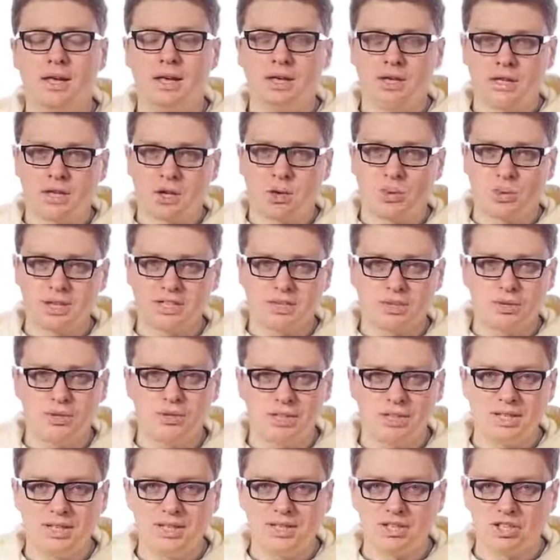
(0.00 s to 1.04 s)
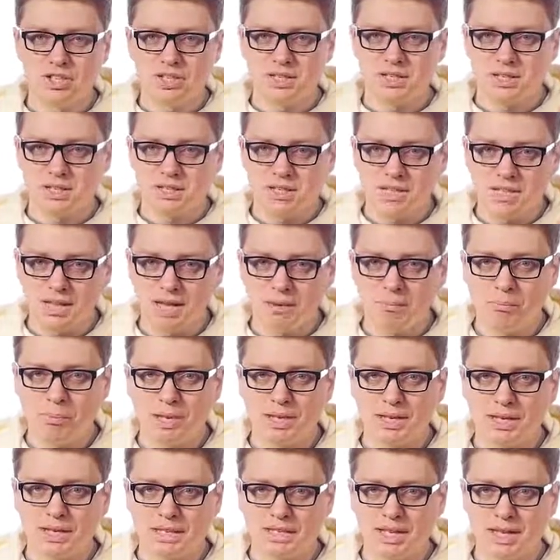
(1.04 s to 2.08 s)
So as you see, just a
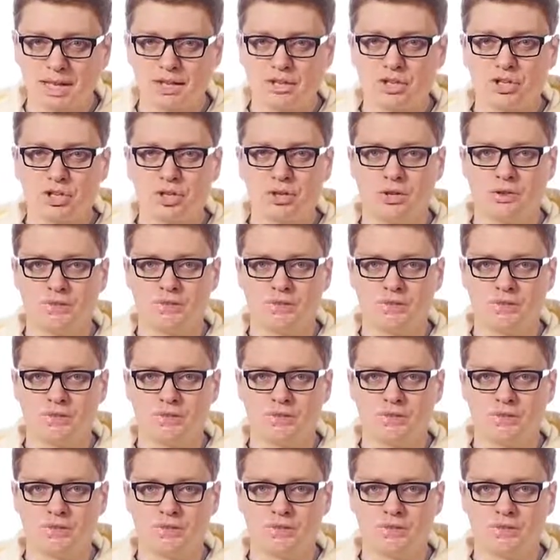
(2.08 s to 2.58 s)
simple extension